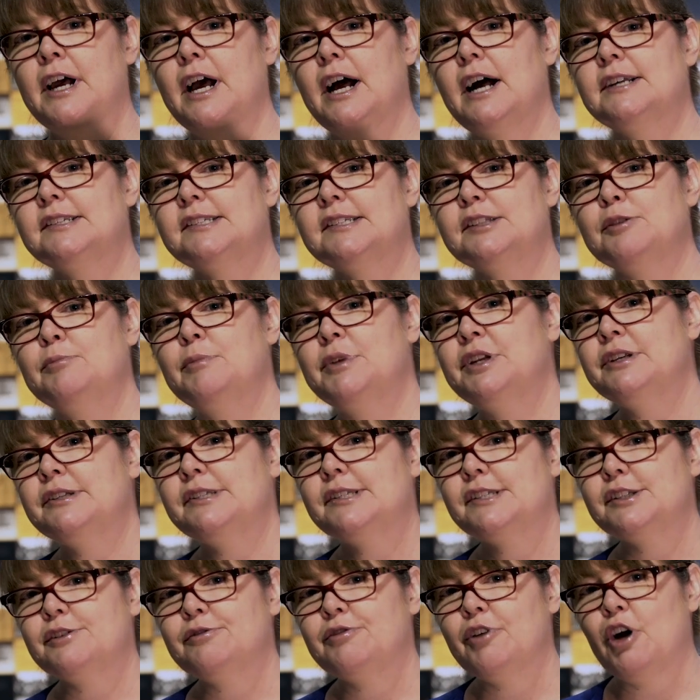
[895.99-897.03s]
as the
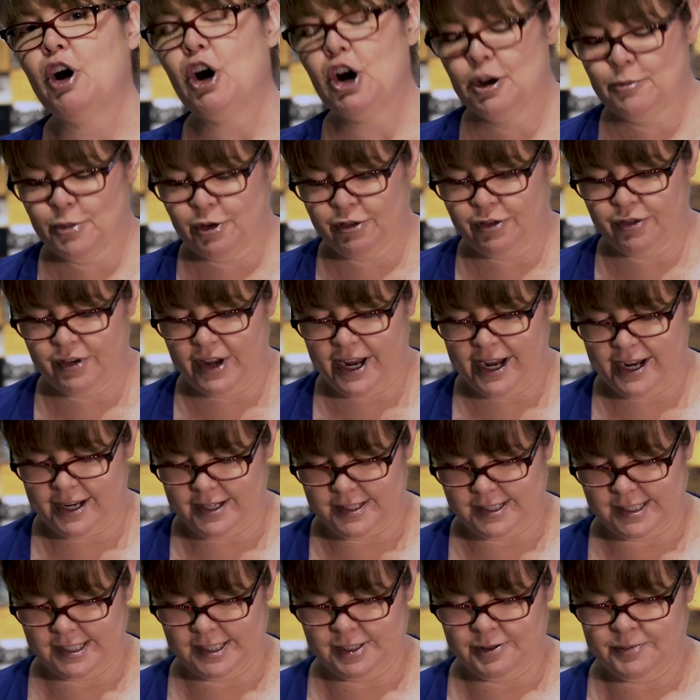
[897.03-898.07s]
Minister for Home
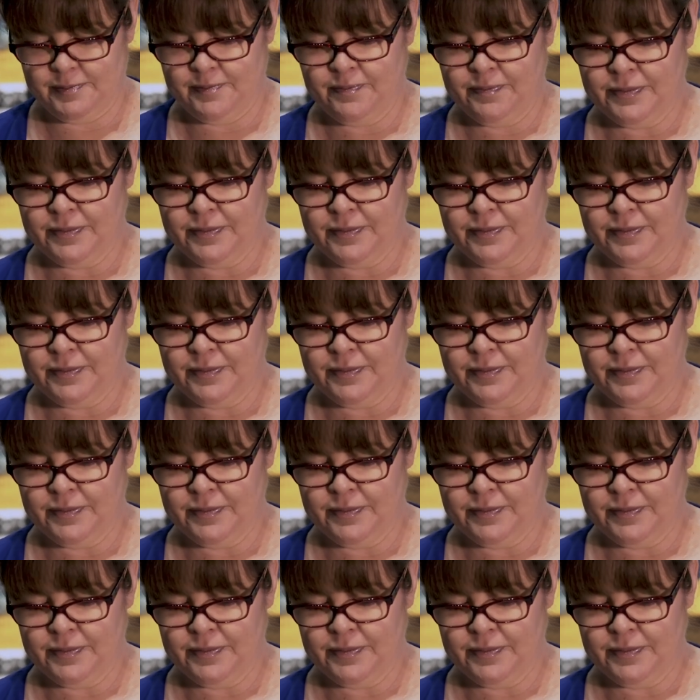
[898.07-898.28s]
Affairs.